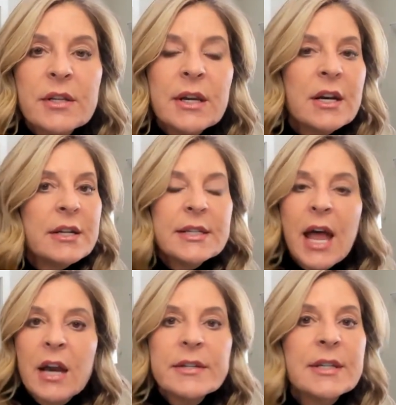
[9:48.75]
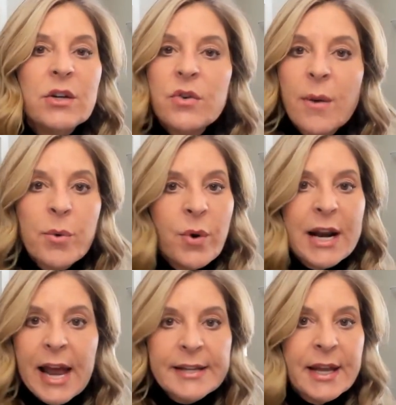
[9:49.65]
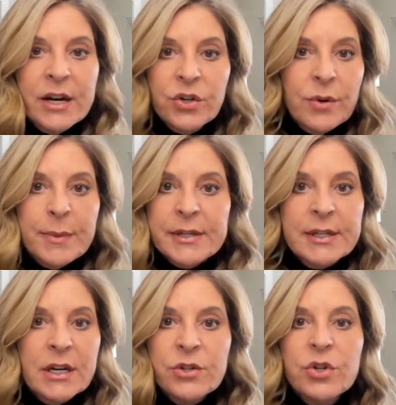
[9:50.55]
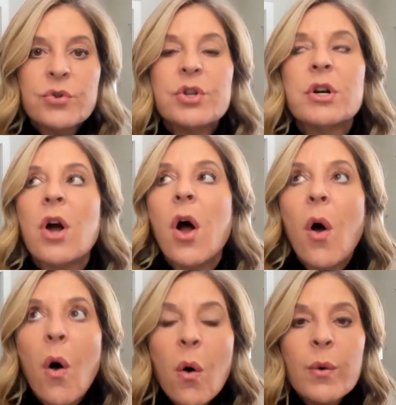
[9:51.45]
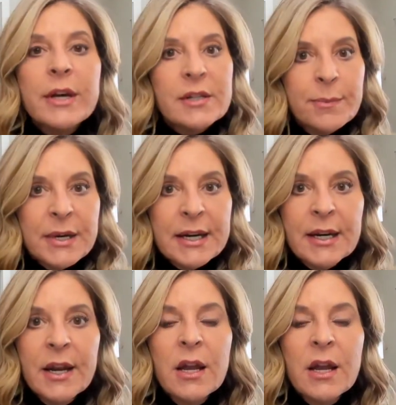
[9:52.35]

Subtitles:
It's honestly your #1 asset in your business. You should always be,